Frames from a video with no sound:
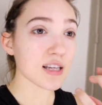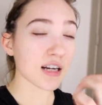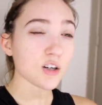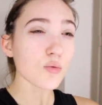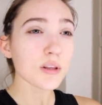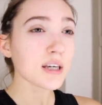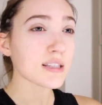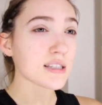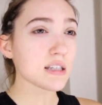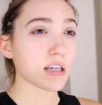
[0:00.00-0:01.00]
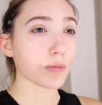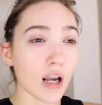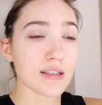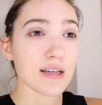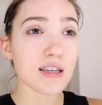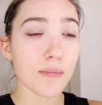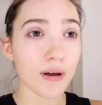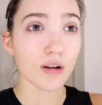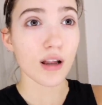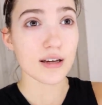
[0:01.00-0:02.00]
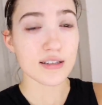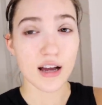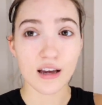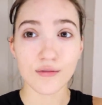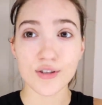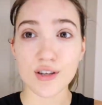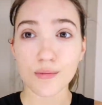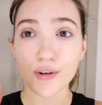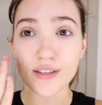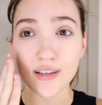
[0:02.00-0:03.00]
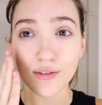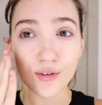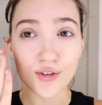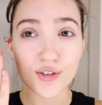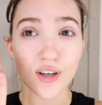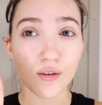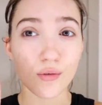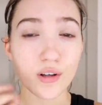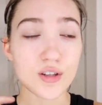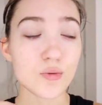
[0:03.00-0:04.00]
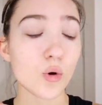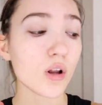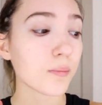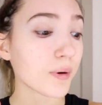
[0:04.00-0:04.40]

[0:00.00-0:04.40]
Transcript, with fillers: and I don't think it's sleep because I slept better last night, and for some reason they're just like really swollen.